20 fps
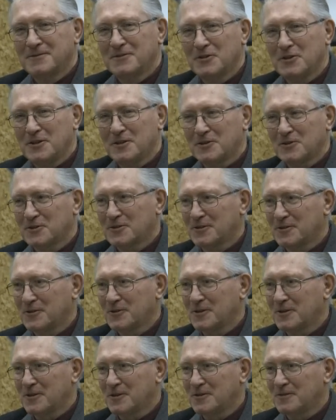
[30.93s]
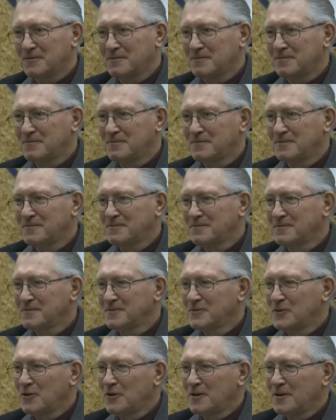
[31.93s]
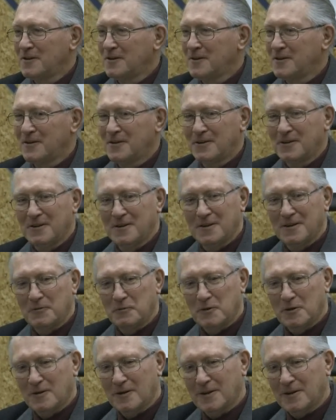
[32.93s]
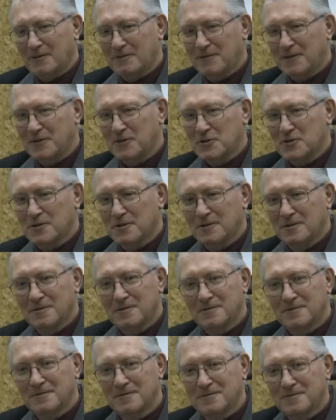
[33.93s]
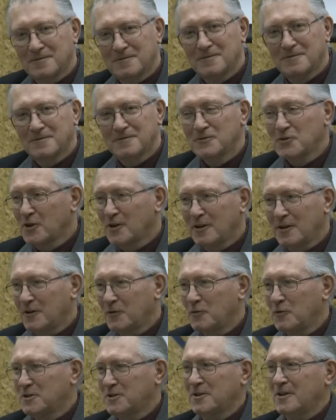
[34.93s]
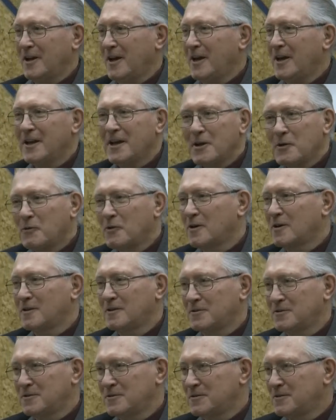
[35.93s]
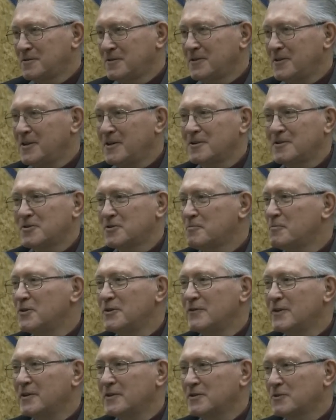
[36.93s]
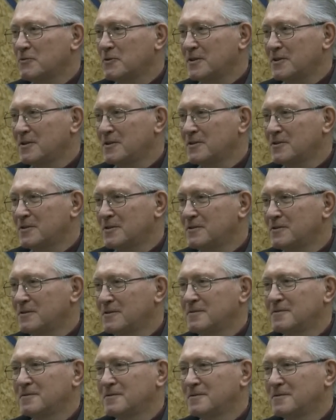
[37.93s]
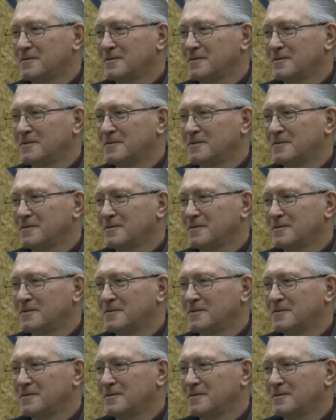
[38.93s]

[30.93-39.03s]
a year or so ago, and we were at a function, and it wasn't anywhere near as moving as what this is.